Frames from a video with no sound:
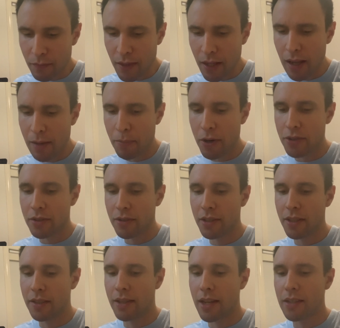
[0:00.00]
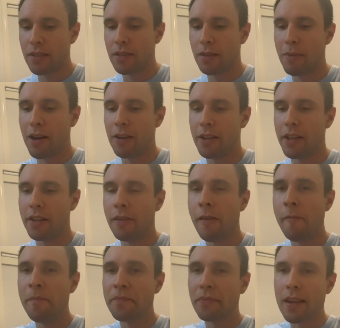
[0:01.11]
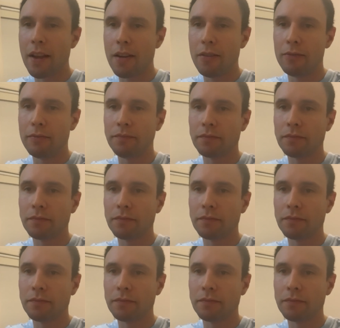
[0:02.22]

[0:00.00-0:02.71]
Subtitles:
And partially, that's the marinade. Now,